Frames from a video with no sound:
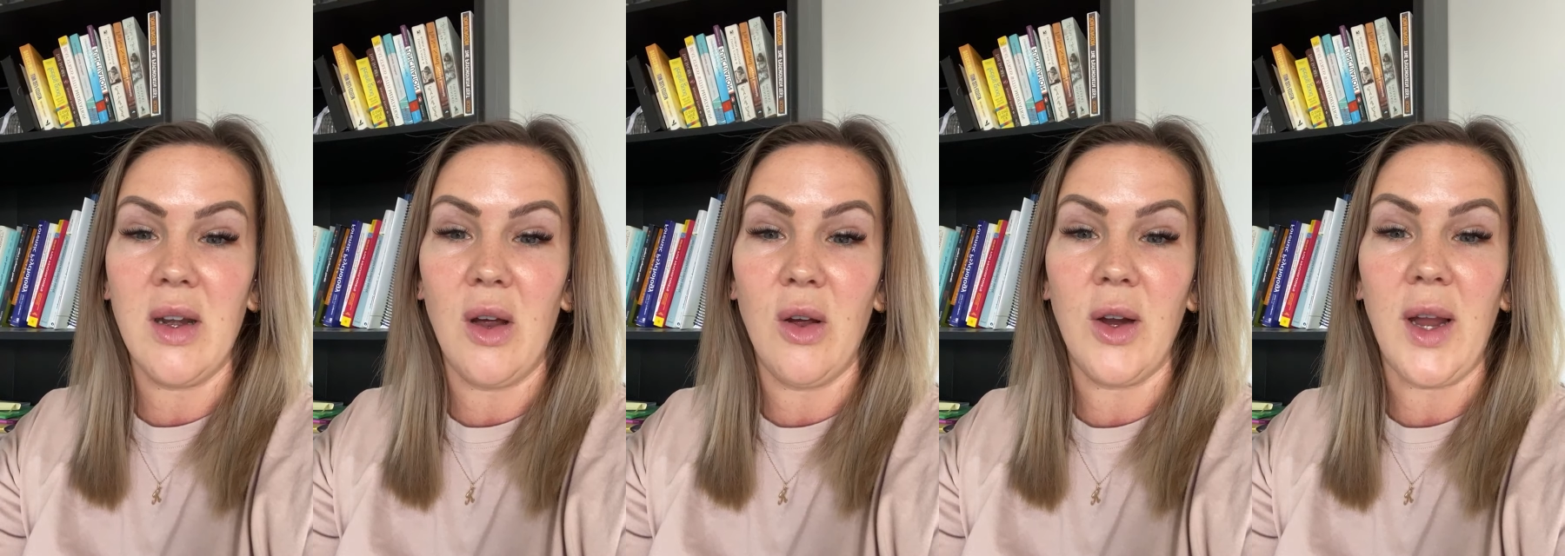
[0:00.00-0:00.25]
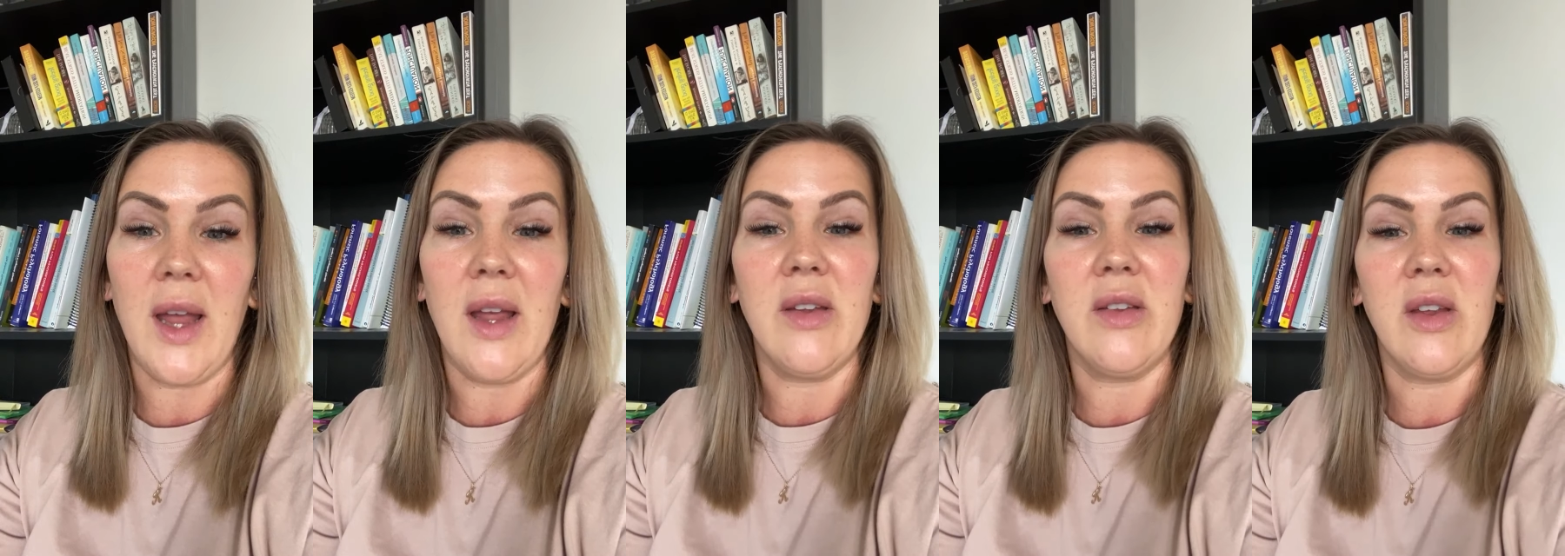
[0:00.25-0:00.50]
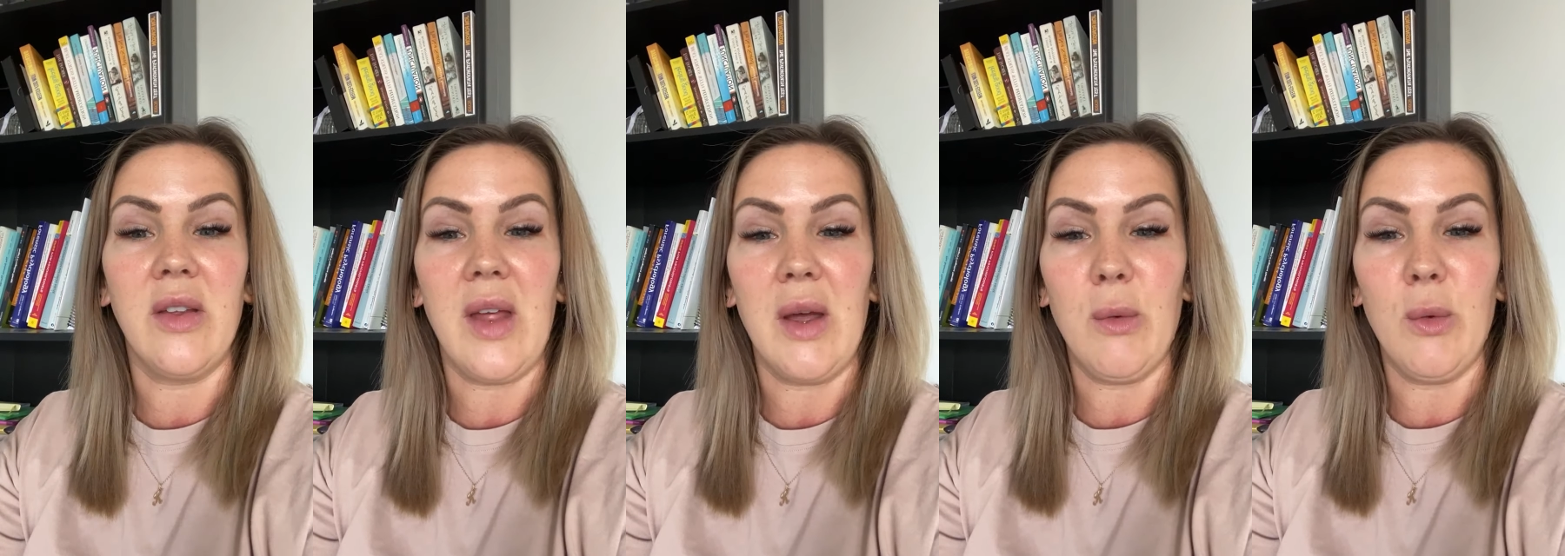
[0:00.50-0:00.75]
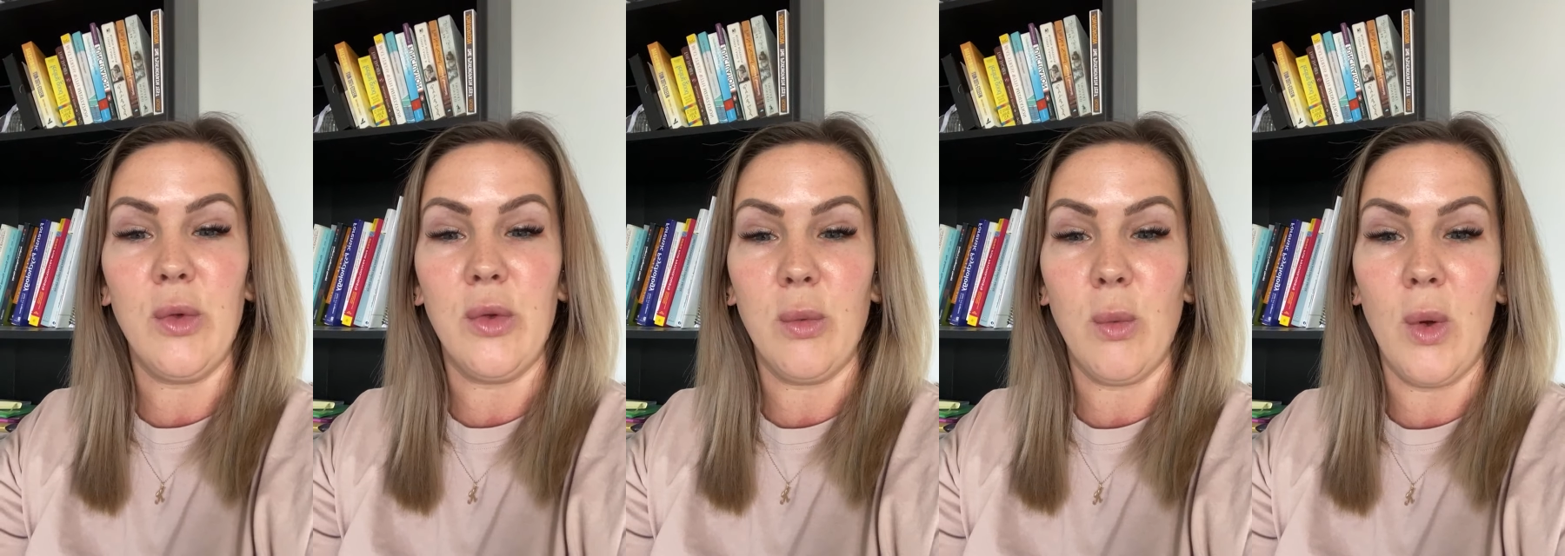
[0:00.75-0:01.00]
Okay, so that
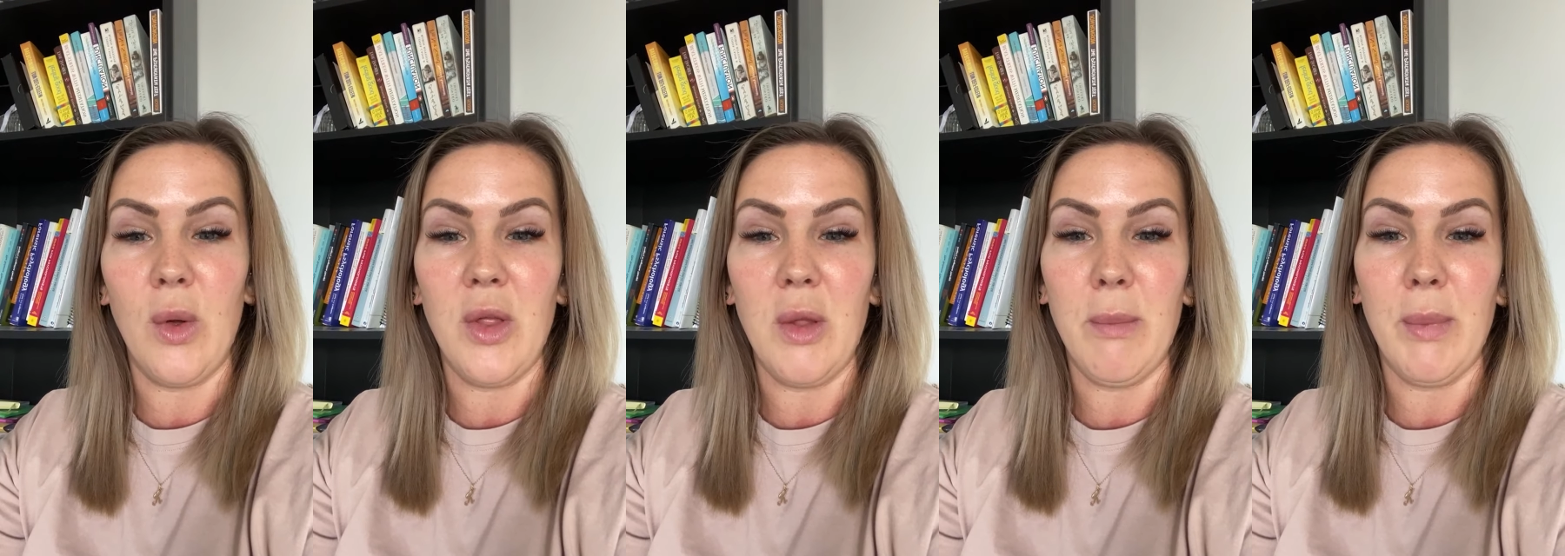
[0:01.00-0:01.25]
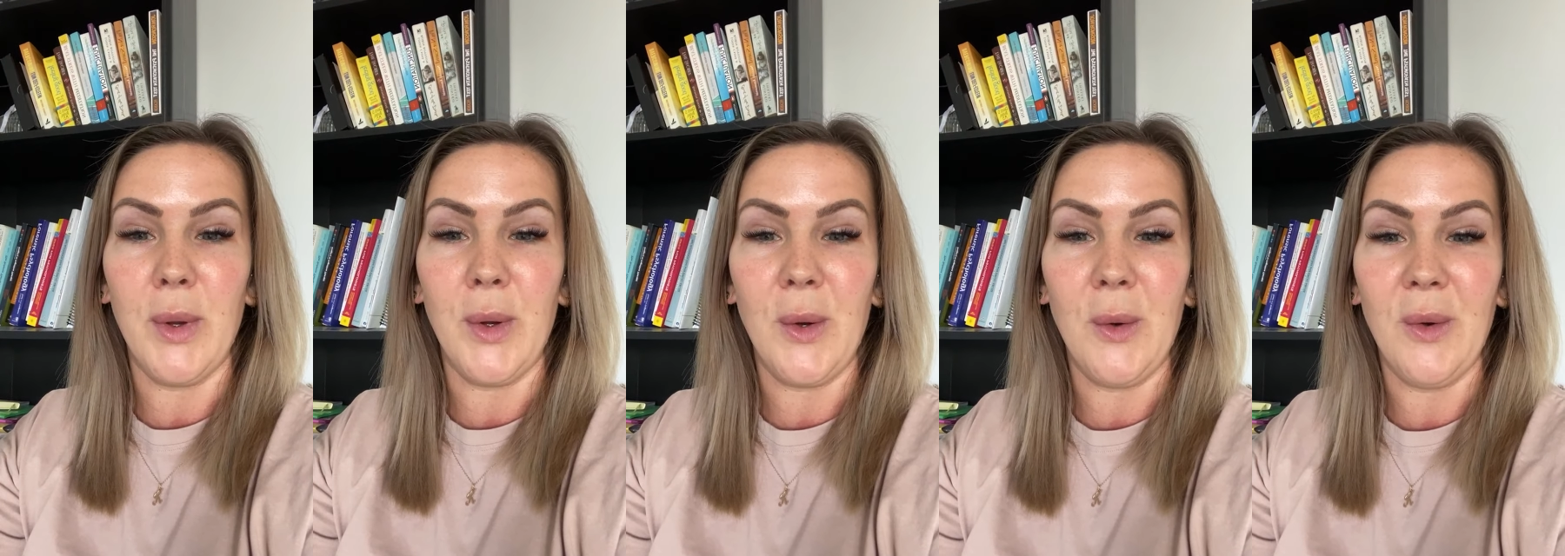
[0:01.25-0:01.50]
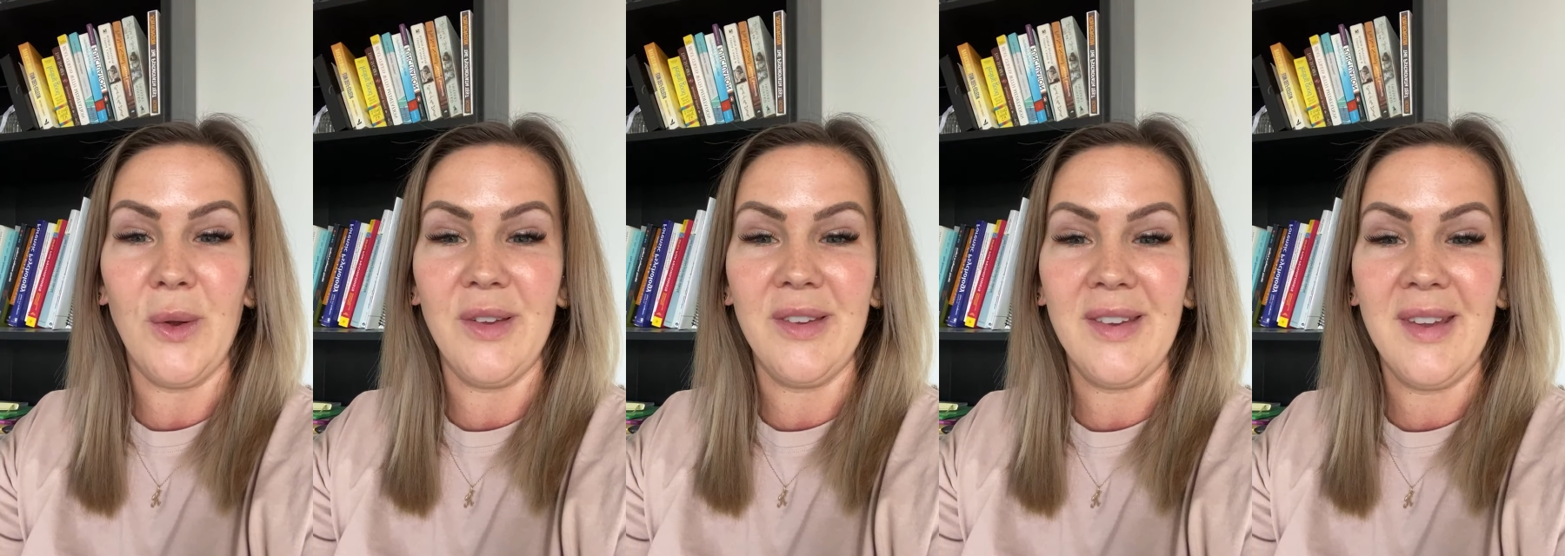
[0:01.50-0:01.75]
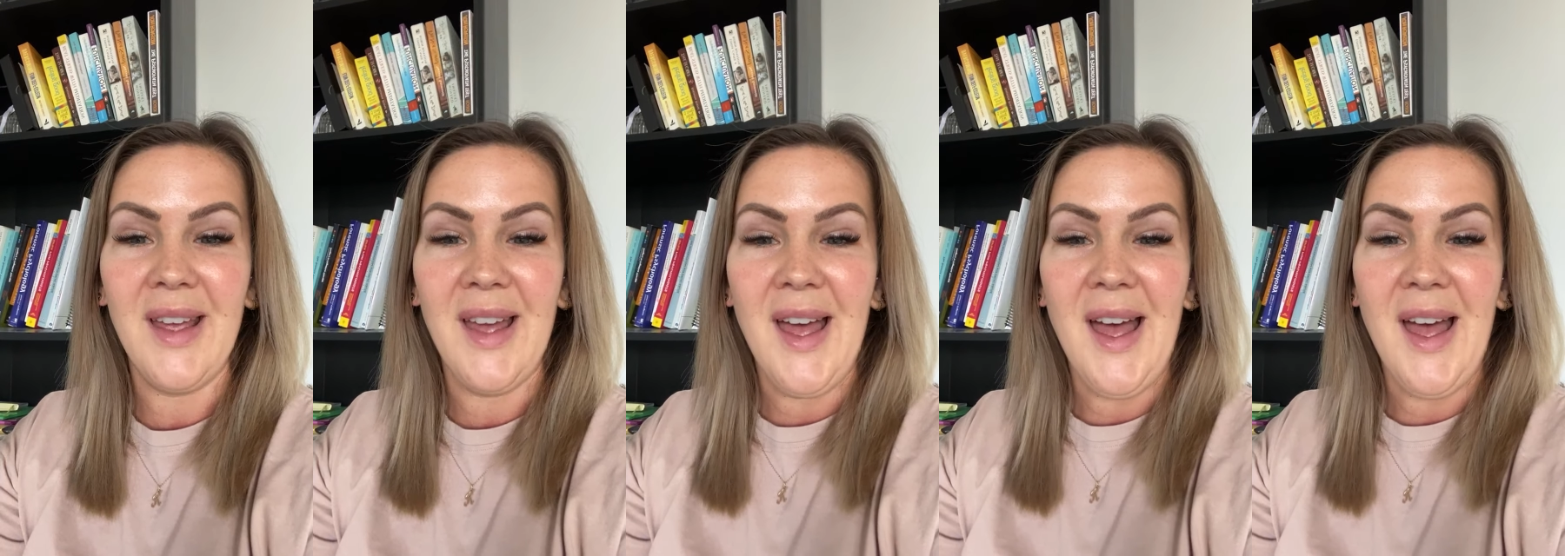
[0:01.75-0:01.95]
was what the book was.